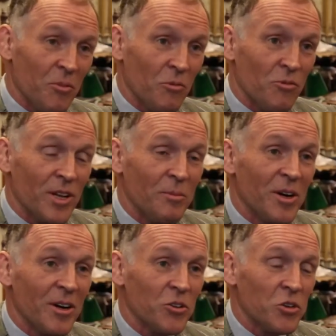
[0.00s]
Bob Freddie
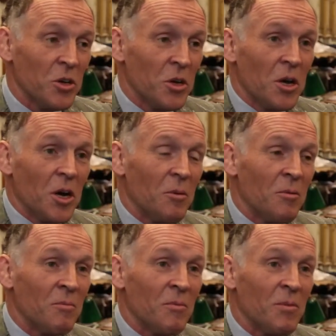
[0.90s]
March.
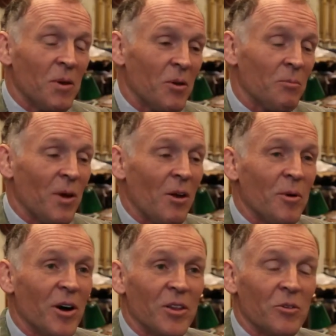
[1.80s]
Bear in
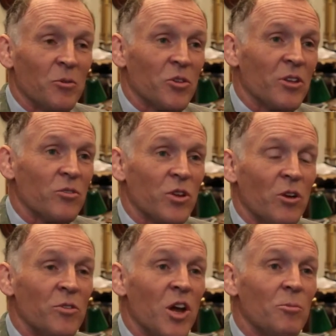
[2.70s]
mind that there was
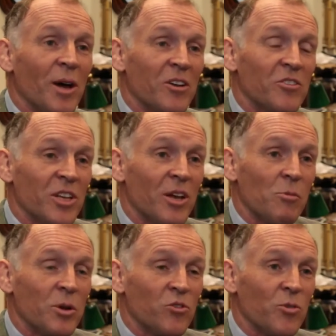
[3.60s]
no Nomex then,
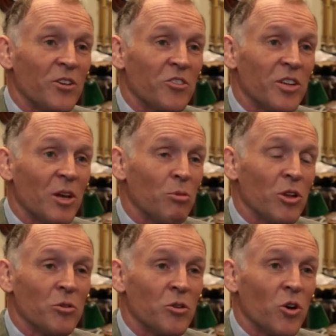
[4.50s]
everybody was racing in their
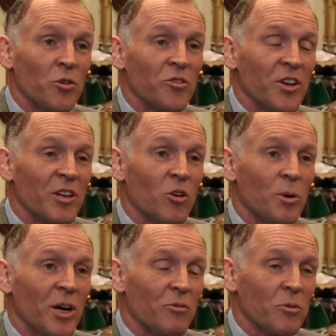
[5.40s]
blue cotton
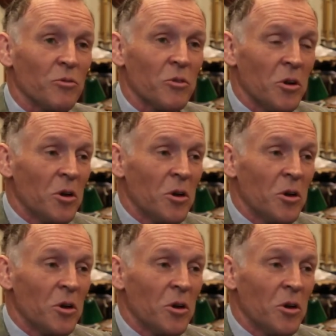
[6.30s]
Dunlop overalls.